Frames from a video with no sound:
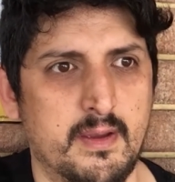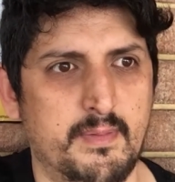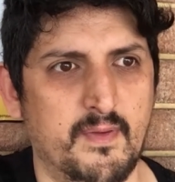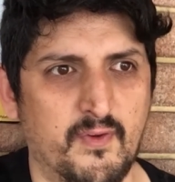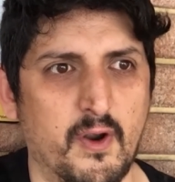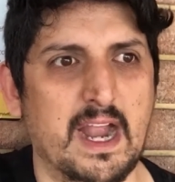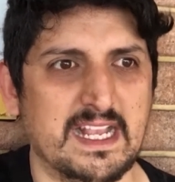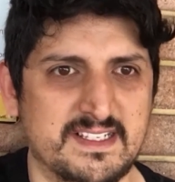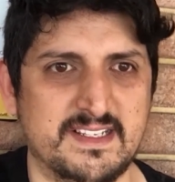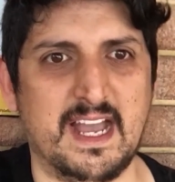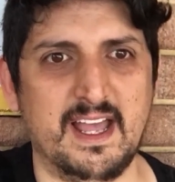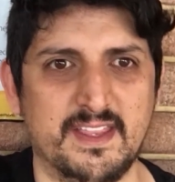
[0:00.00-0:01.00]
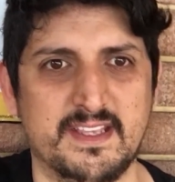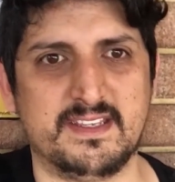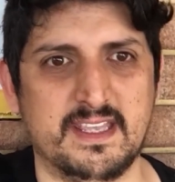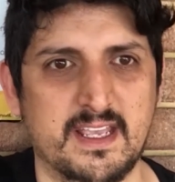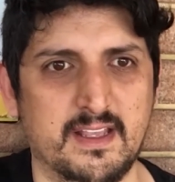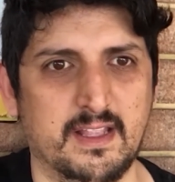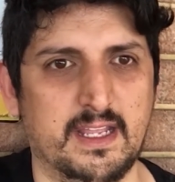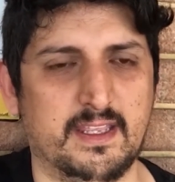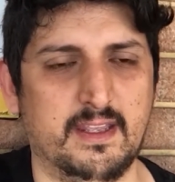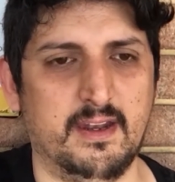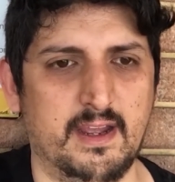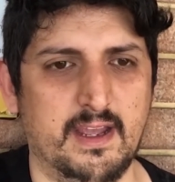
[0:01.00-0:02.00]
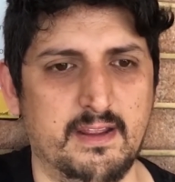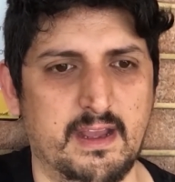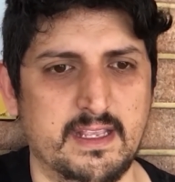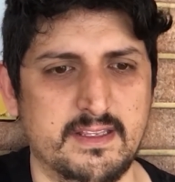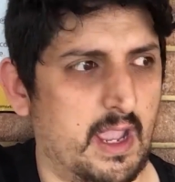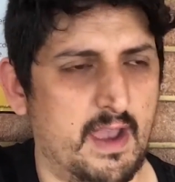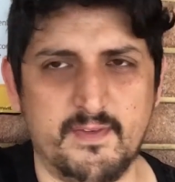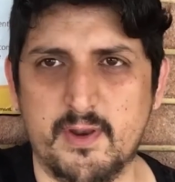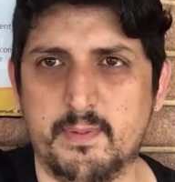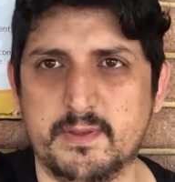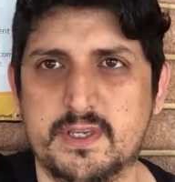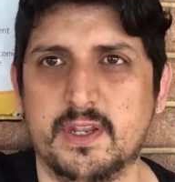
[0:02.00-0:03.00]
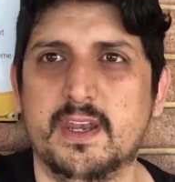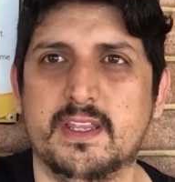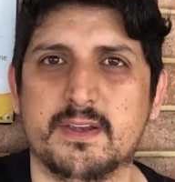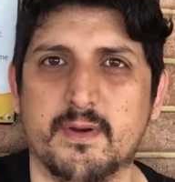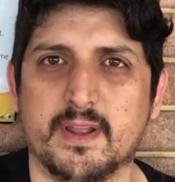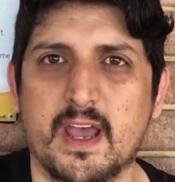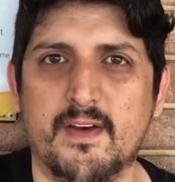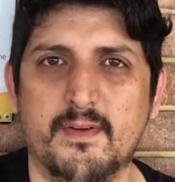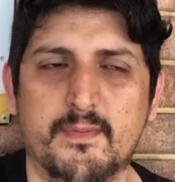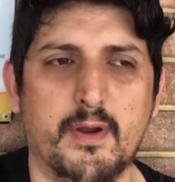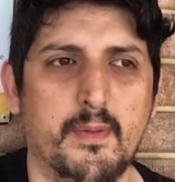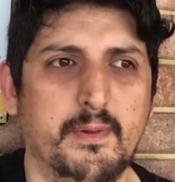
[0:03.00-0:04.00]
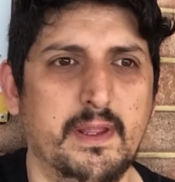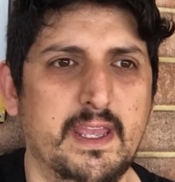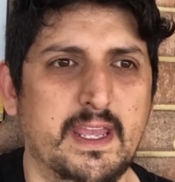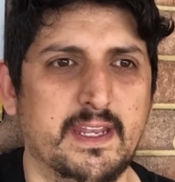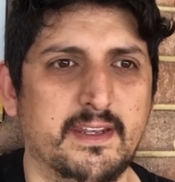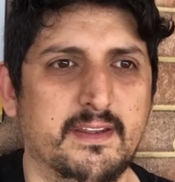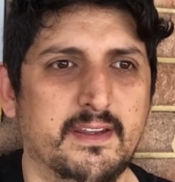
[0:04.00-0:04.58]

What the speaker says: before I start this thing, like, you know, I have an opportunity to recover properly and